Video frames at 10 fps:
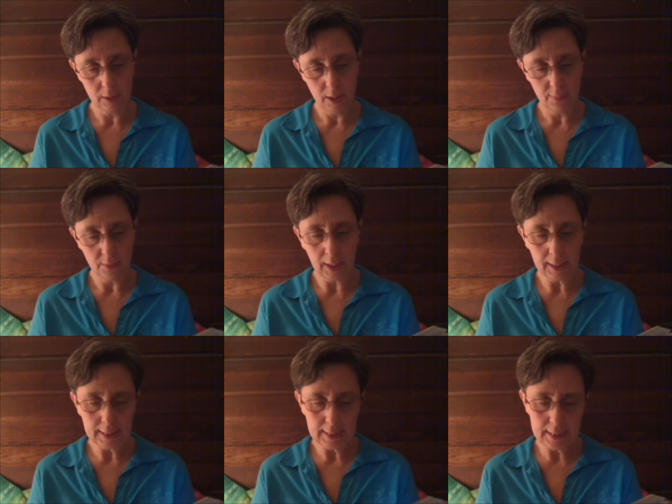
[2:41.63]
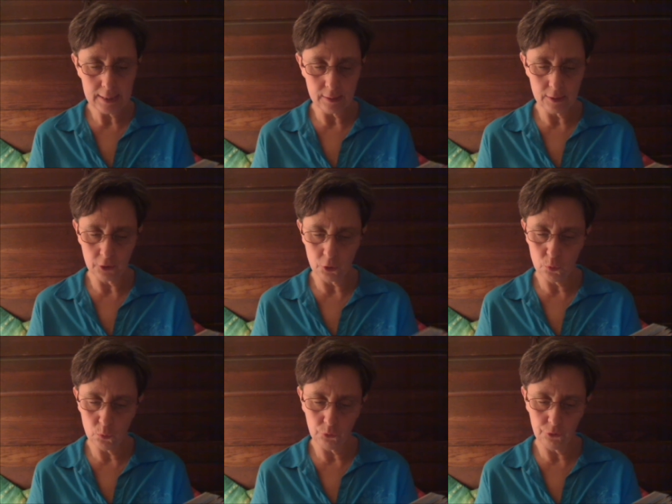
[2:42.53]
The light heated and
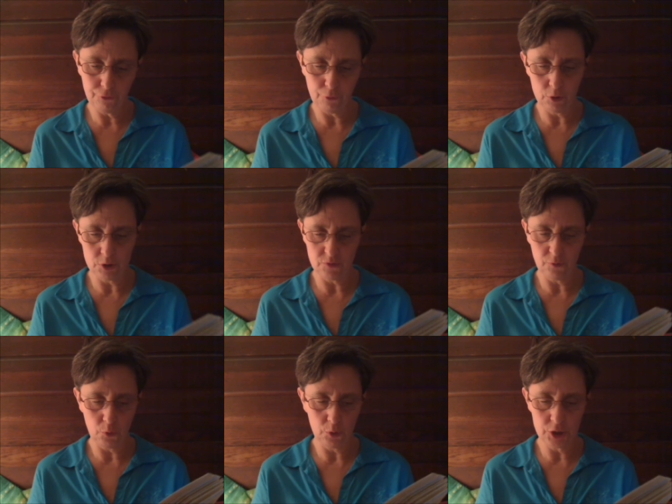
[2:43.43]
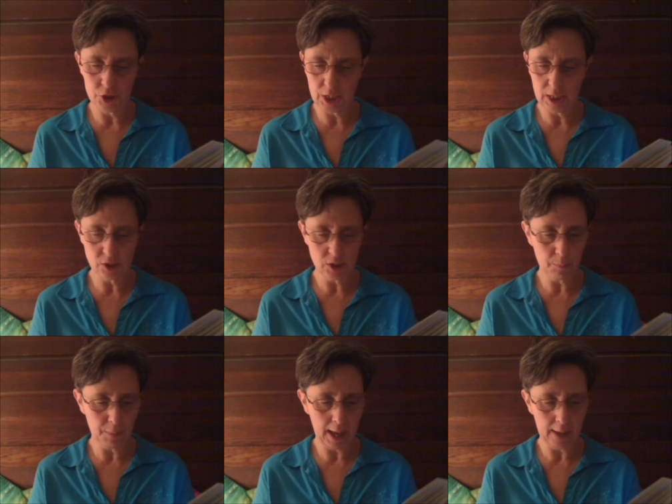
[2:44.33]
cooled the forest floor in changing
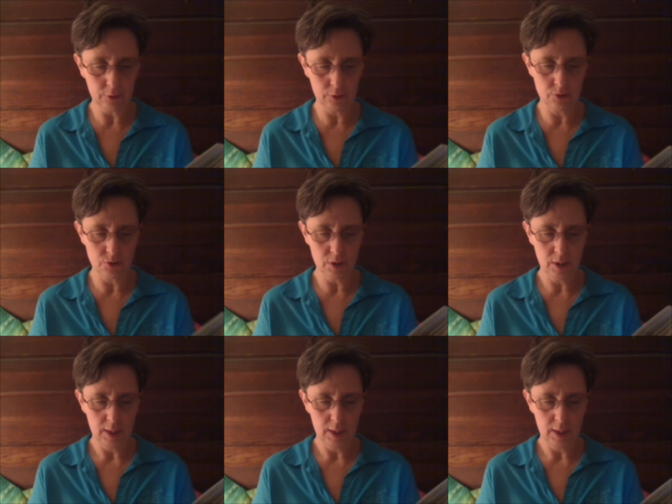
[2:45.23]
patterns.